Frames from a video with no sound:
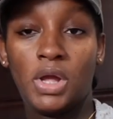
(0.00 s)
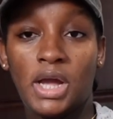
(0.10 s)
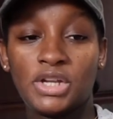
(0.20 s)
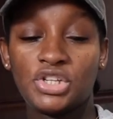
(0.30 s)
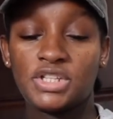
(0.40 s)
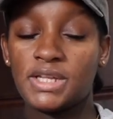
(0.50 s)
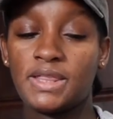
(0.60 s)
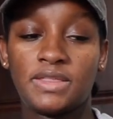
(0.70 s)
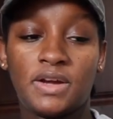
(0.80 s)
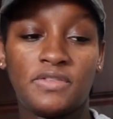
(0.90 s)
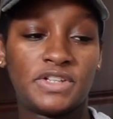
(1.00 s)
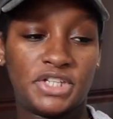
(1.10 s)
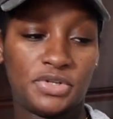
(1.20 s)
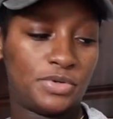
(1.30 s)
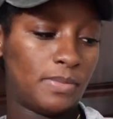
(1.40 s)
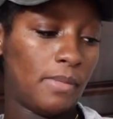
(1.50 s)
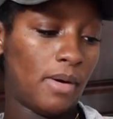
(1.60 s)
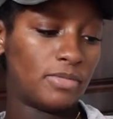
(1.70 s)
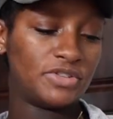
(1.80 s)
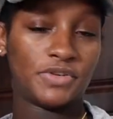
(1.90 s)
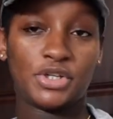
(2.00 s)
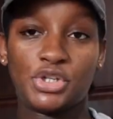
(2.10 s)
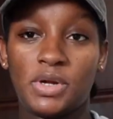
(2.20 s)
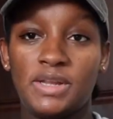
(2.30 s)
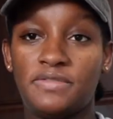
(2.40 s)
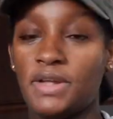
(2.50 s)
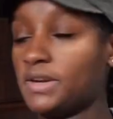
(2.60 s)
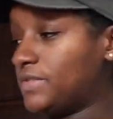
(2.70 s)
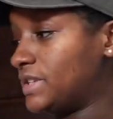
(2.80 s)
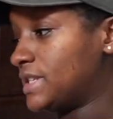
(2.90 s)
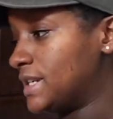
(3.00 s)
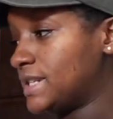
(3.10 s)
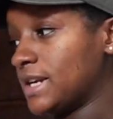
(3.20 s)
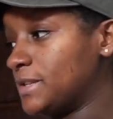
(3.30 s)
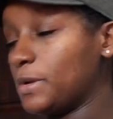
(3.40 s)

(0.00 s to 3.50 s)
And just like that, the conversation with my mom was very short-lived, not even 10 seconds,